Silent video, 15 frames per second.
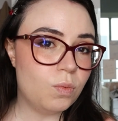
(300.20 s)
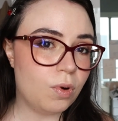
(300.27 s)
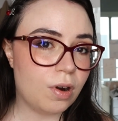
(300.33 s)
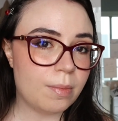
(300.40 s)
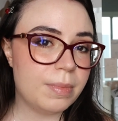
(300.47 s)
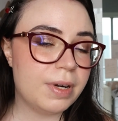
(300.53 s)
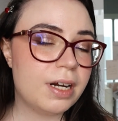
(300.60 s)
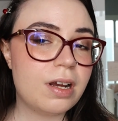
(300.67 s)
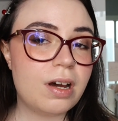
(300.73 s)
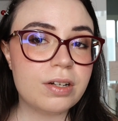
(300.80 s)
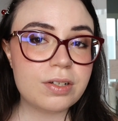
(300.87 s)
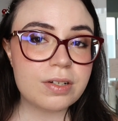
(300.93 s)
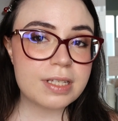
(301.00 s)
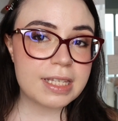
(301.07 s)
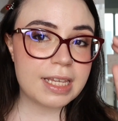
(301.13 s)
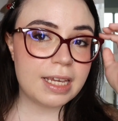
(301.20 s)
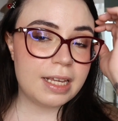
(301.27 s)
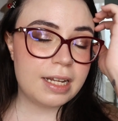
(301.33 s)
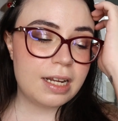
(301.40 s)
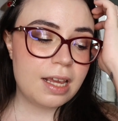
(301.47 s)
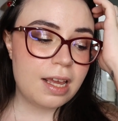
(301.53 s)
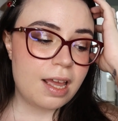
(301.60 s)
warmer on your
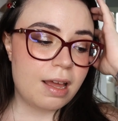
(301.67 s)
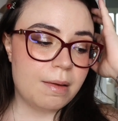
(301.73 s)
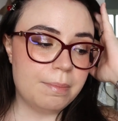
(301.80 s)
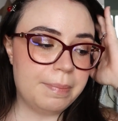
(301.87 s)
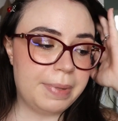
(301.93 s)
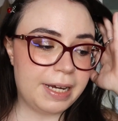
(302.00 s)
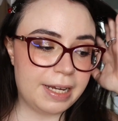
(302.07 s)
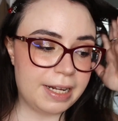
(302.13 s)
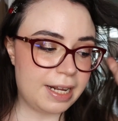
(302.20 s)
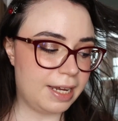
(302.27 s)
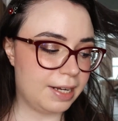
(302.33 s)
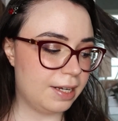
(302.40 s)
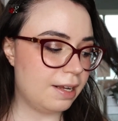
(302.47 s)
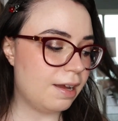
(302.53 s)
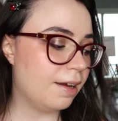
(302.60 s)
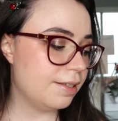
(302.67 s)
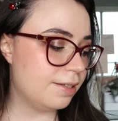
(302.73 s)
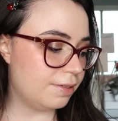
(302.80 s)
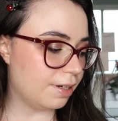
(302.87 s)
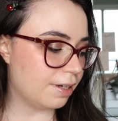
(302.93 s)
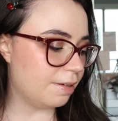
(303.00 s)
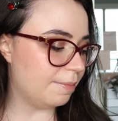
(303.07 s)
skin, but I
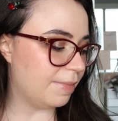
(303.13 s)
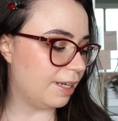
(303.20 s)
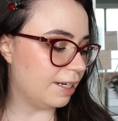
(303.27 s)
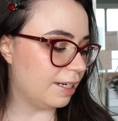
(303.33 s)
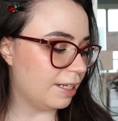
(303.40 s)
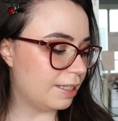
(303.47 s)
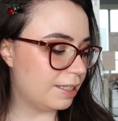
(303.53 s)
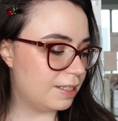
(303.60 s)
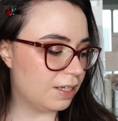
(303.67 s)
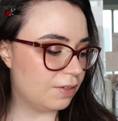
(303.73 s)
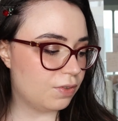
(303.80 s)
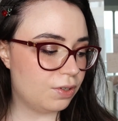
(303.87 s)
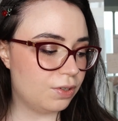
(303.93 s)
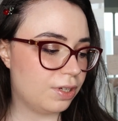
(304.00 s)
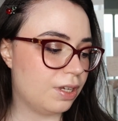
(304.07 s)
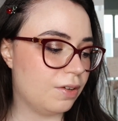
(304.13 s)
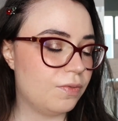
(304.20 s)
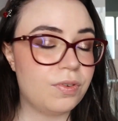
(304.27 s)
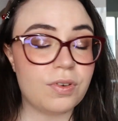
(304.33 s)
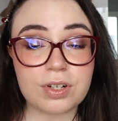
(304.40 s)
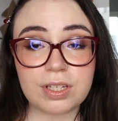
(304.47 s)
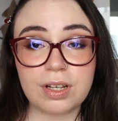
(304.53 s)
highly recommend it if you're looking
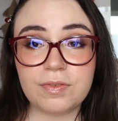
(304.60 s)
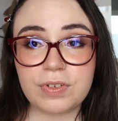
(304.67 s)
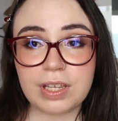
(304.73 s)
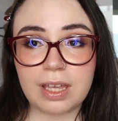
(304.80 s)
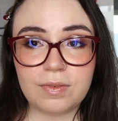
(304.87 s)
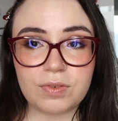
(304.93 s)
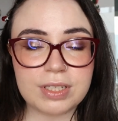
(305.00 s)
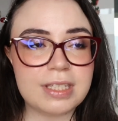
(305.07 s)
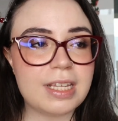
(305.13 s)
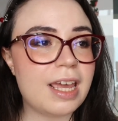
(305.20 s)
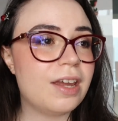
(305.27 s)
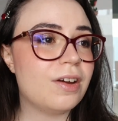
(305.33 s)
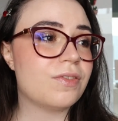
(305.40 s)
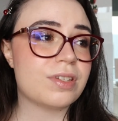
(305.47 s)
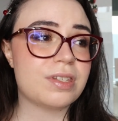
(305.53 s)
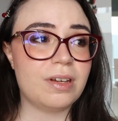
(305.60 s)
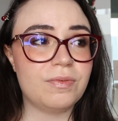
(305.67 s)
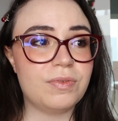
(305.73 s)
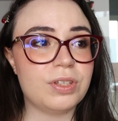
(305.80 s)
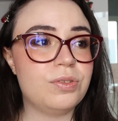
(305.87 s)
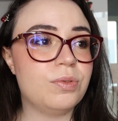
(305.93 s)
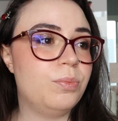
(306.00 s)
for something every day or
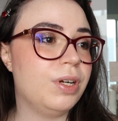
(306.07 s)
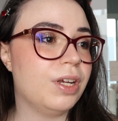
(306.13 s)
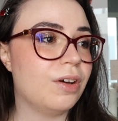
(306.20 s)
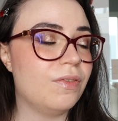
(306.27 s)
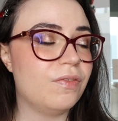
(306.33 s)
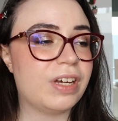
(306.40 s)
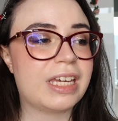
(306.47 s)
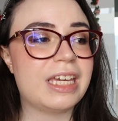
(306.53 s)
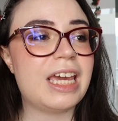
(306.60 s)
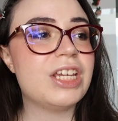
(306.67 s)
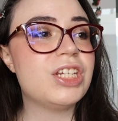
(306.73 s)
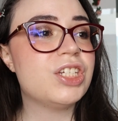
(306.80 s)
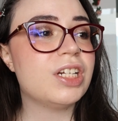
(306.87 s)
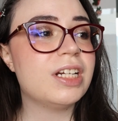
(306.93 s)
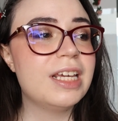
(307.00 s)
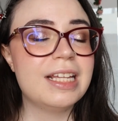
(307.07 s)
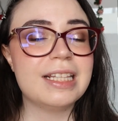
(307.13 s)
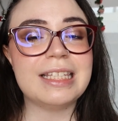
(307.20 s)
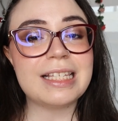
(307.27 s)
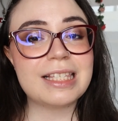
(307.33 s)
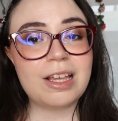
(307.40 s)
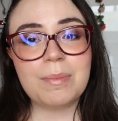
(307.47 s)
something to bring on vacation.
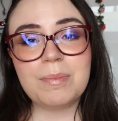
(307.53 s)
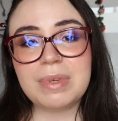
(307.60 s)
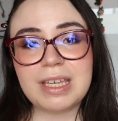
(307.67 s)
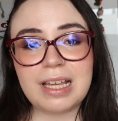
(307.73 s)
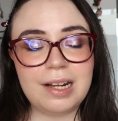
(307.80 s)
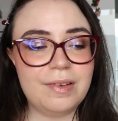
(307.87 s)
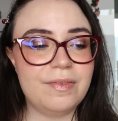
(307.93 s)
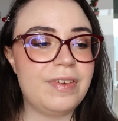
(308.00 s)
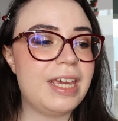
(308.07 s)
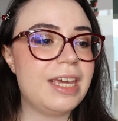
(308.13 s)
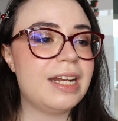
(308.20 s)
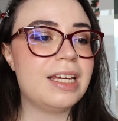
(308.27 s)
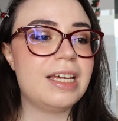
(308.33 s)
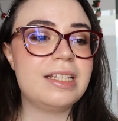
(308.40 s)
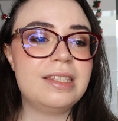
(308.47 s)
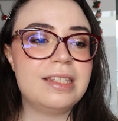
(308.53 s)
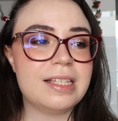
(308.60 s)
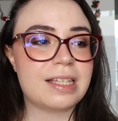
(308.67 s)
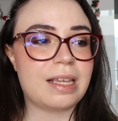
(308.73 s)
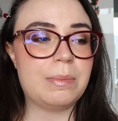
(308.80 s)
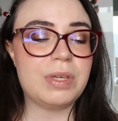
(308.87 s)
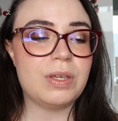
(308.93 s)
This can be elevated,
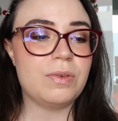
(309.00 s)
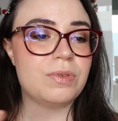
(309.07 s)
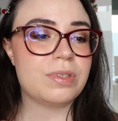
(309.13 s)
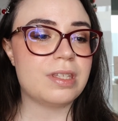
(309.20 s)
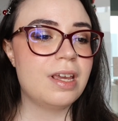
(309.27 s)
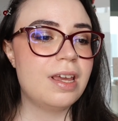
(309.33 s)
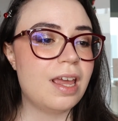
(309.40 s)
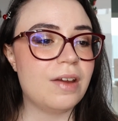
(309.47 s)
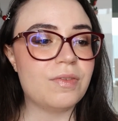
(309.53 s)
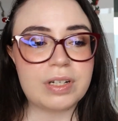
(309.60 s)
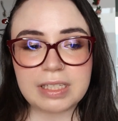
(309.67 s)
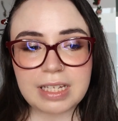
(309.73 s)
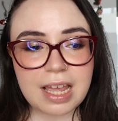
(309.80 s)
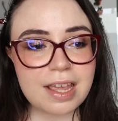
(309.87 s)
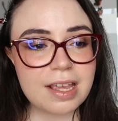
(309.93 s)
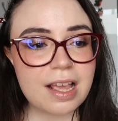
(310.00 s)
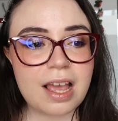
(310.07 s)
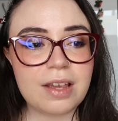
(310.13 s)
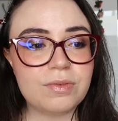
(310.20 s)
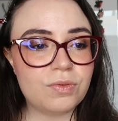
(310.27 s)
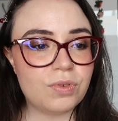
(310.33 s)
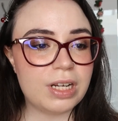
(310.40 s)
this can be used every day.
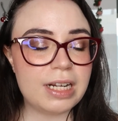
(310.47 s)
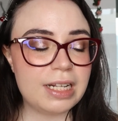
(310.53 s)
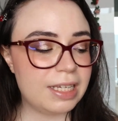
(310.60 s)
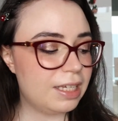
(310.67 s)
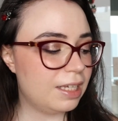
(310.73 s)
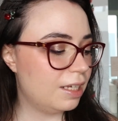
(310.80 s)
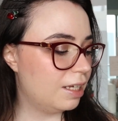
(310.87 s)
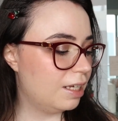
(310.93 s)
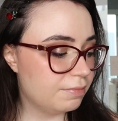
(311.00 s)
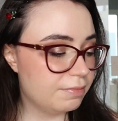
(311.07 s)
I really,